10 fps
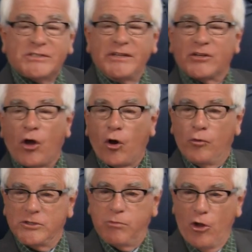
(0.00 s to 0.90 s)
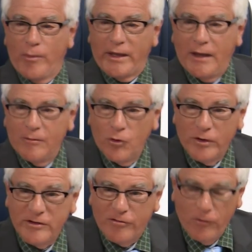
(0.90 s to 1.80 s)
to see the dogwoods blooming. I'm
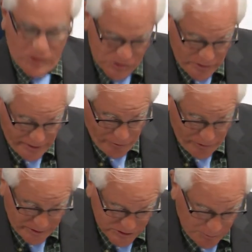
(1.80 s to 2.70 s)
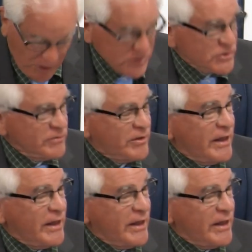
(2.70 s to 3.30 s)
going to focus on everything that's positive.